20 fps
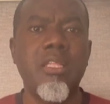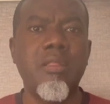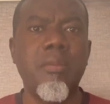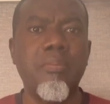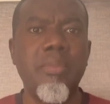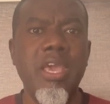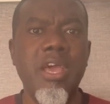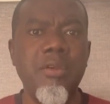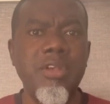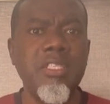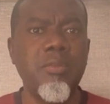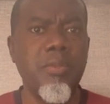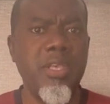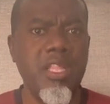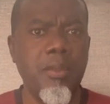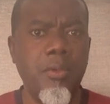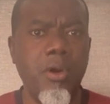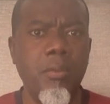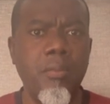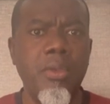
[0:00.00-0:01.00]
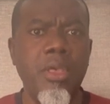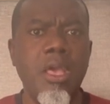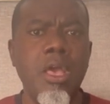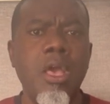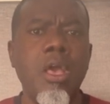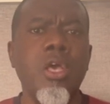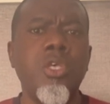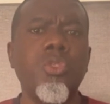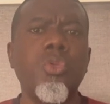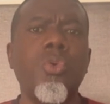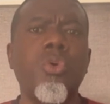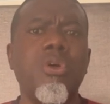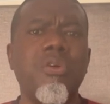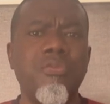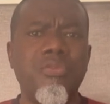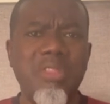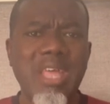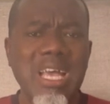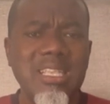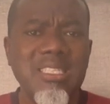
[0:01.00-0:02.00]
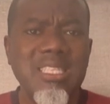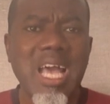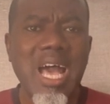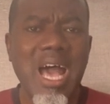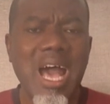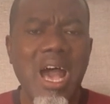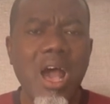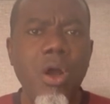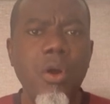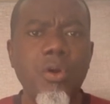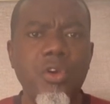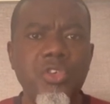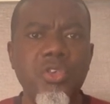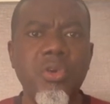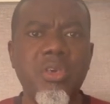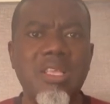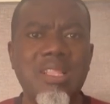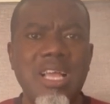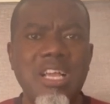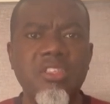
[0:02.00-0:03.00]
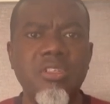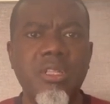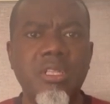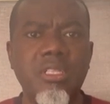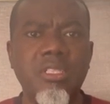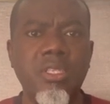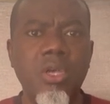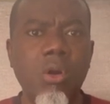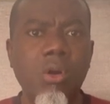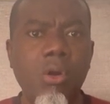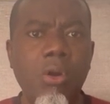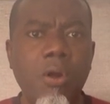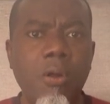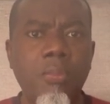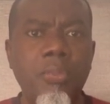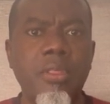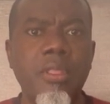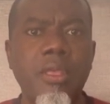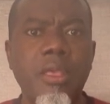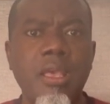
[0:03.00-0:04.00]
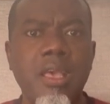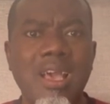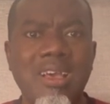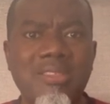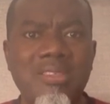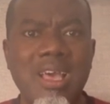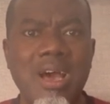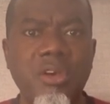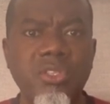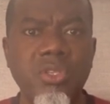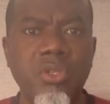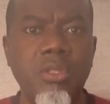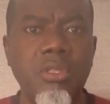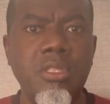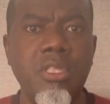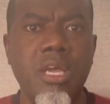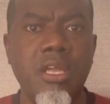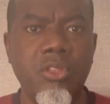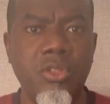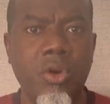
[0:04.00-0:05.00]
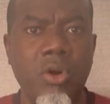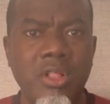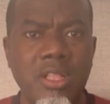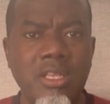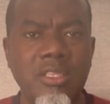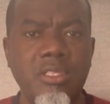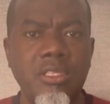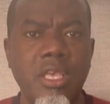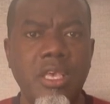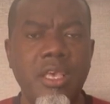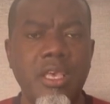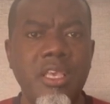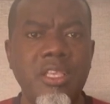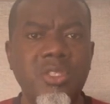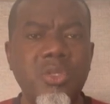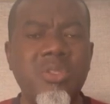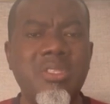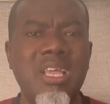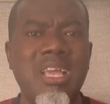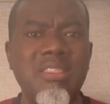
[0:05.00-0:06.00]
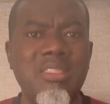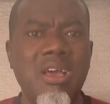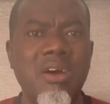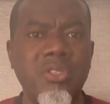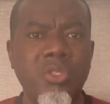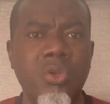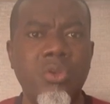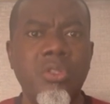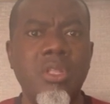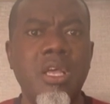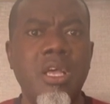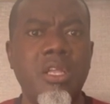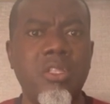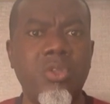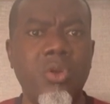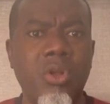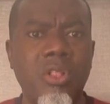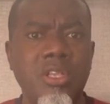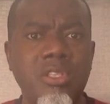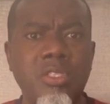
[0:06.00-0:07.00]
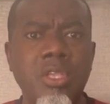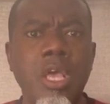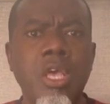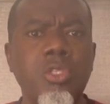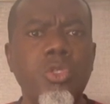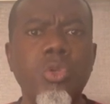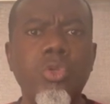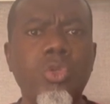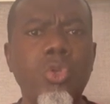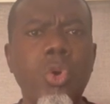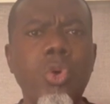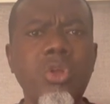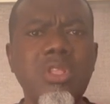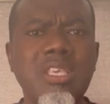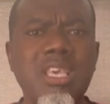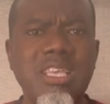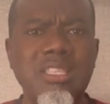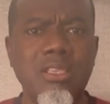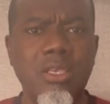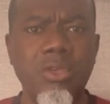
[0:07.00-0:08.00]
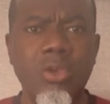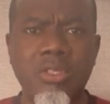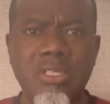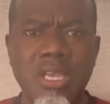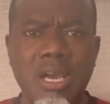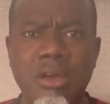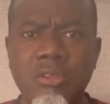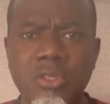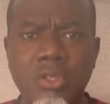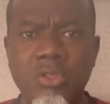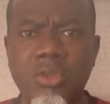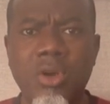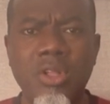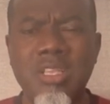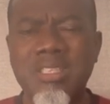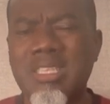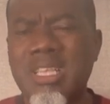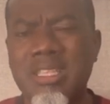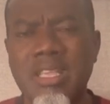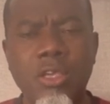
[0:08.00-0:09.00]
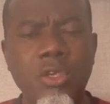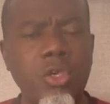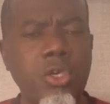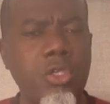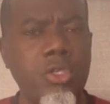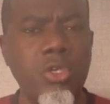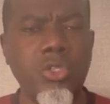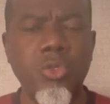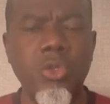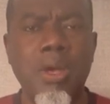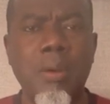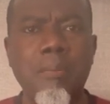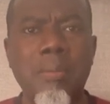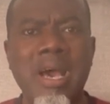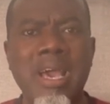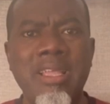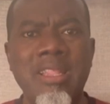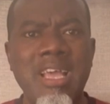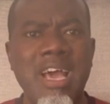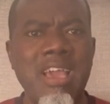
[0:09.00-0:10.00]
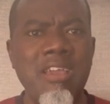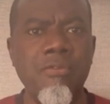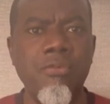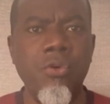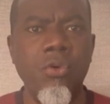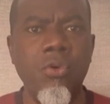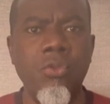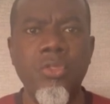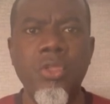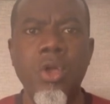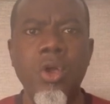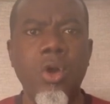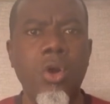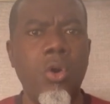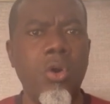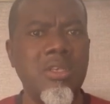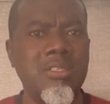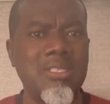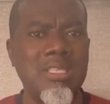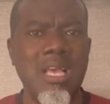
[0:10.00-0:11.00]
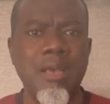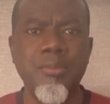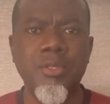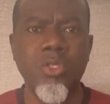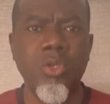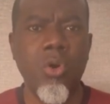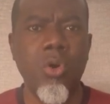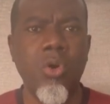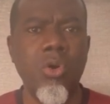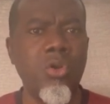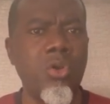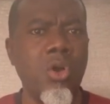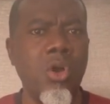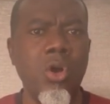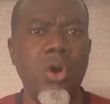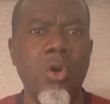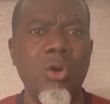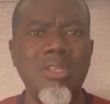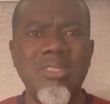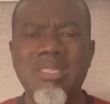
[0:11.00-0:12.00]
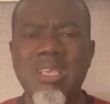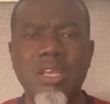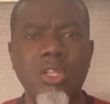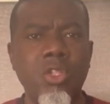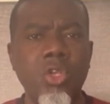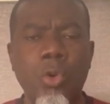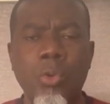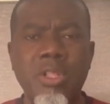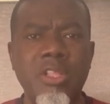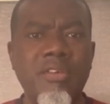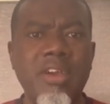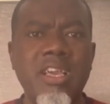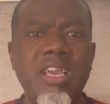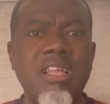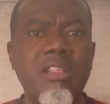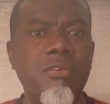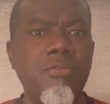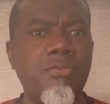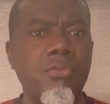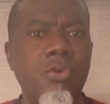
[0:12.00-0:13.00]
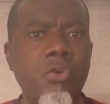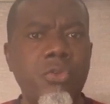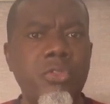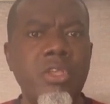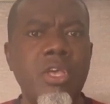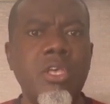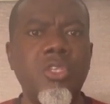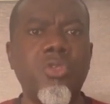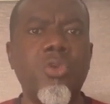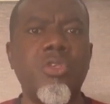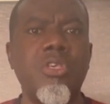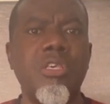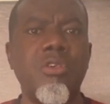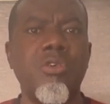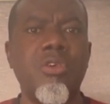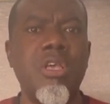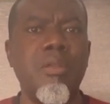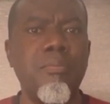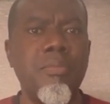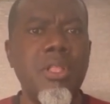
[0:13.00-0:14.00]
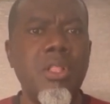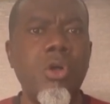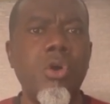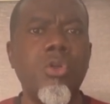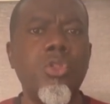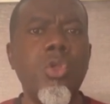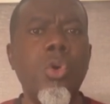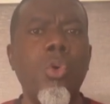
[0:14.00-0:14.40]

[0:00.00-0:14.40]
the barest minimum. So that's how you can actually turn $1,000 into $10,000. So don't get your $1,000 and then you're just going to buy an iPhone or a Samsung or a Techno, whatever kind of phone, so you can belong.